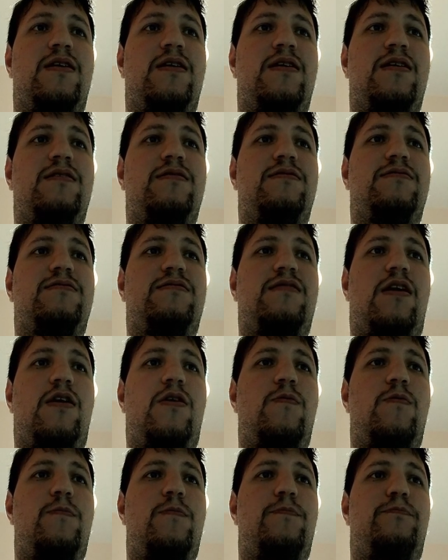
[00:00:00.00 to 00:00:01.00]

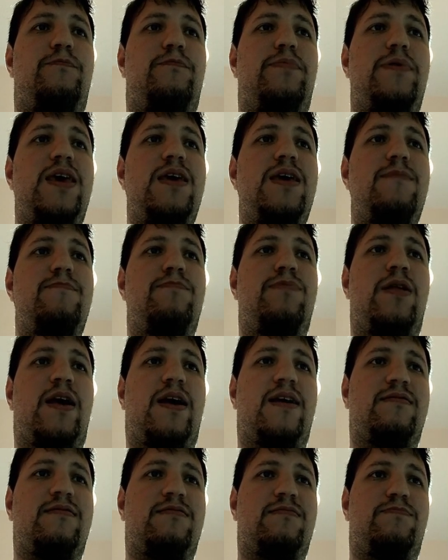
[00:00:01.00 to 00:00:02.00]
So P
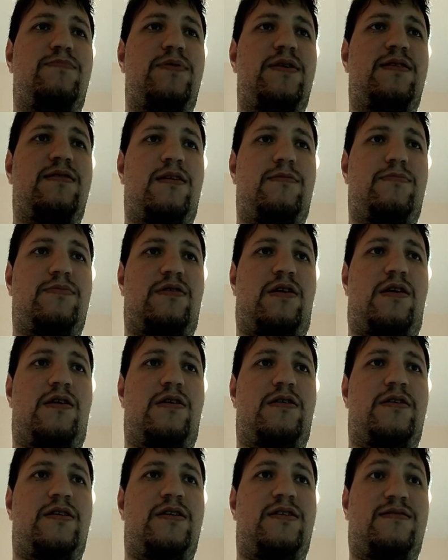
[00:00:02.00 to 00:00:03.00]
plus P times
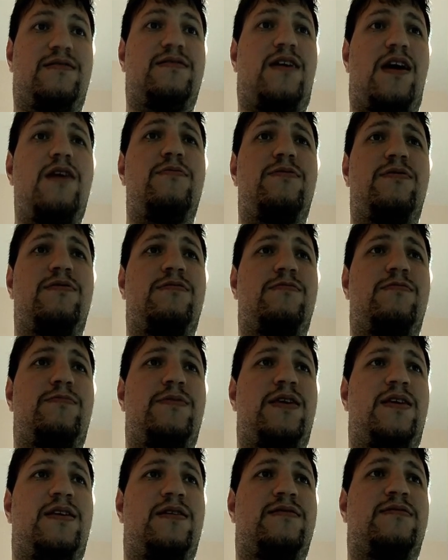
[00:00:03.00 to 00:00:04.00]
R is going to
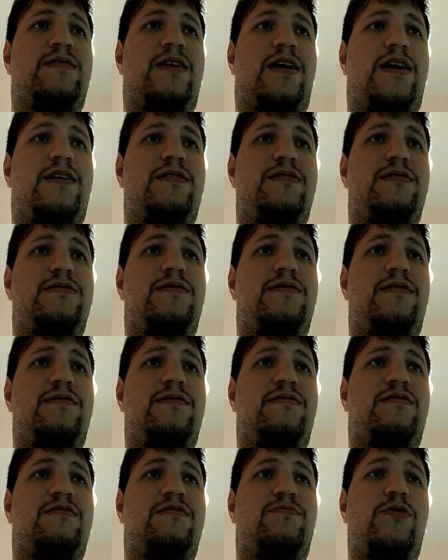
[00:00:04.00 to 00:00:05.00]
be exactly this
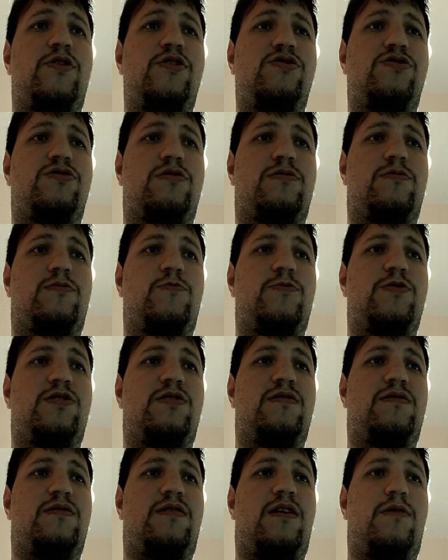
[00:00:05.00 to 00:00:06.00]
expression, which
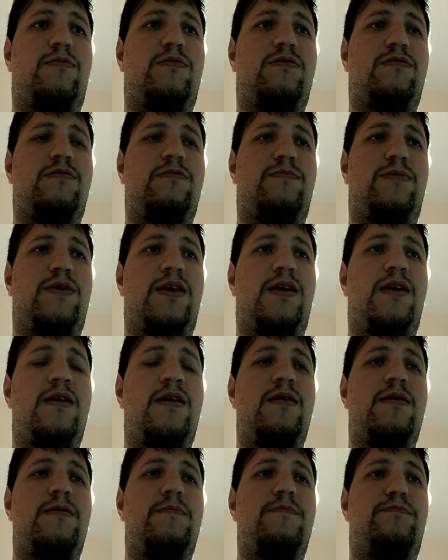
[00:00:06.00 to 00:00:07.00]
is going to be
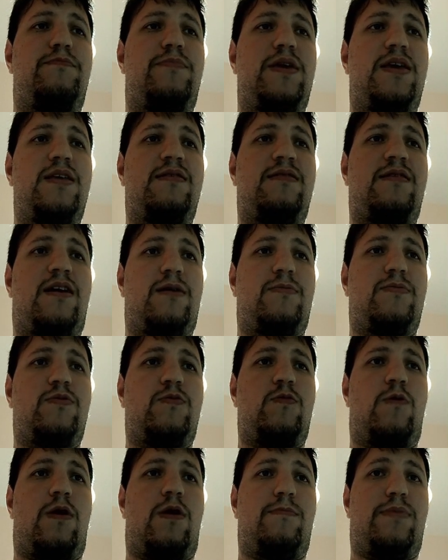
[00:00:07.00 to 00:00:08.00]
P times
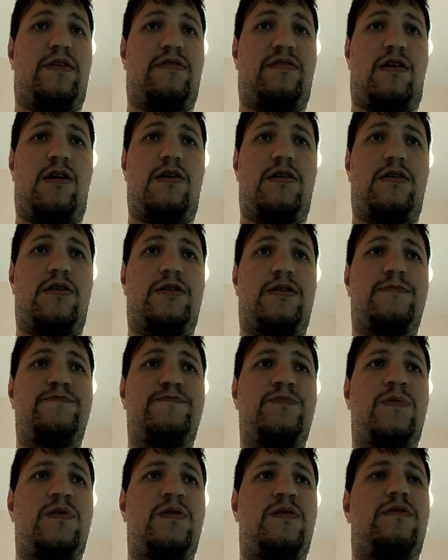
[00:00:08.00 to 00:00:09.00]
1 plus R.
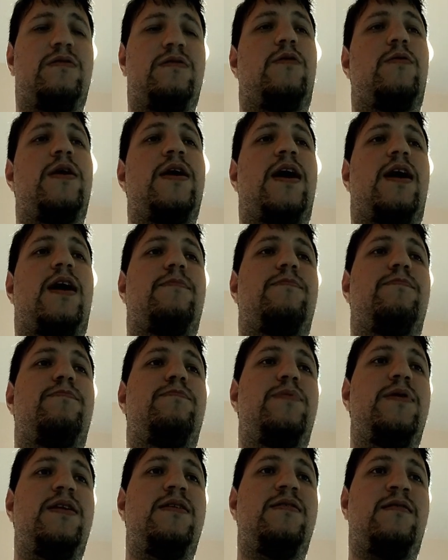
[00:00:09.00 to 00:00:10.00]
So we have
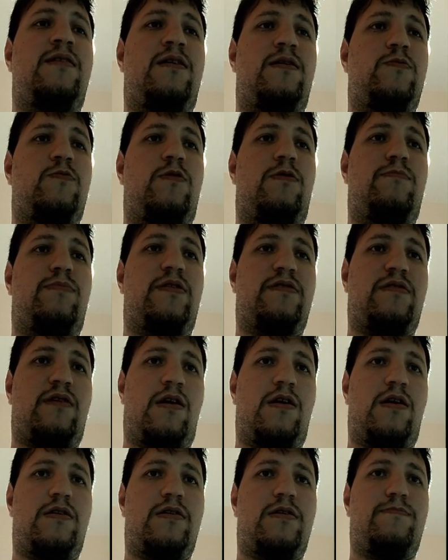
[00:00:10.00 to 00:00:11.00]
P times 1 plus
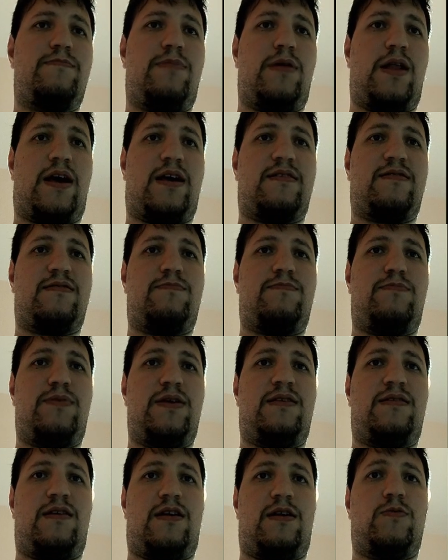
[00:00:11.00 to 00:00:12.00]
R plus P
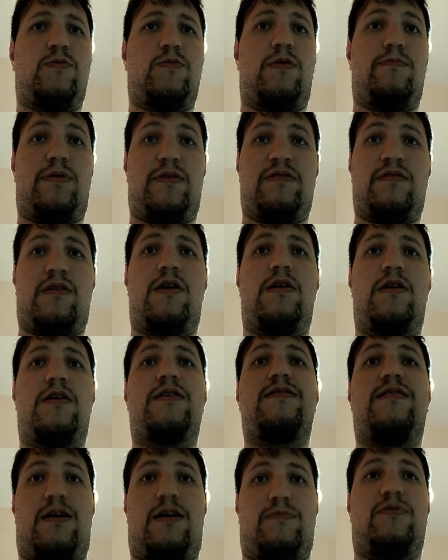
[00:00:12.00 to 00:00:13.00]
times 1 plus R
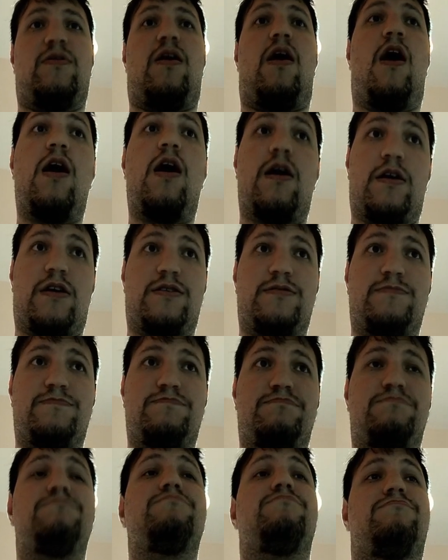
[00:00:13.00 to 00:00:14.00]
times R.
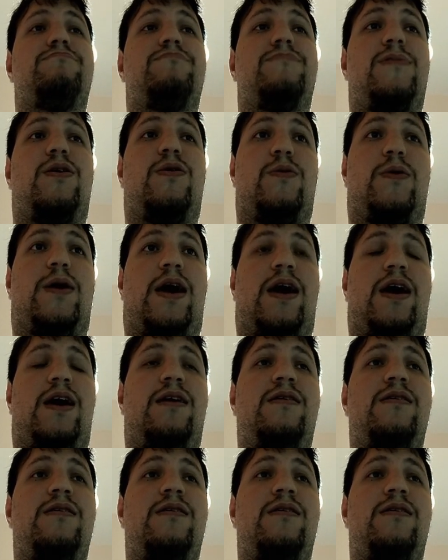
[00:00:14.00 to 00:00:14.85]
Okay?